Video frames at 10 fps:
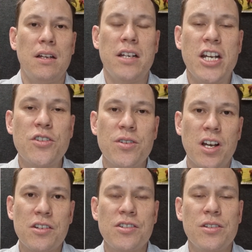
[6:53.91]

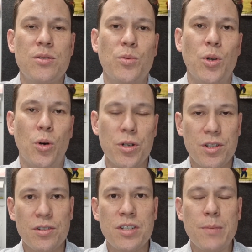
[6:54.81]
Introductions would
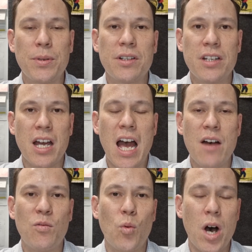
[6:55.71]
also typically
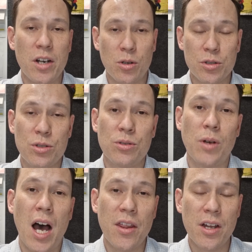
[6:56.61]
have one or two
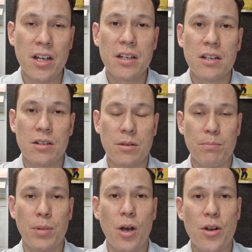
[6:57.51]
other
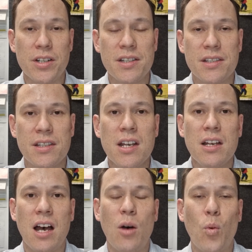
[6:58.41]
components.
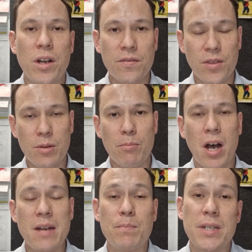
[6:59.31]
One of them
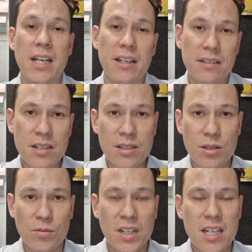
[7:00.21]
might be a list
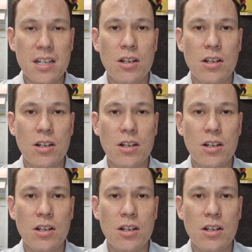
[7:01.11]
of key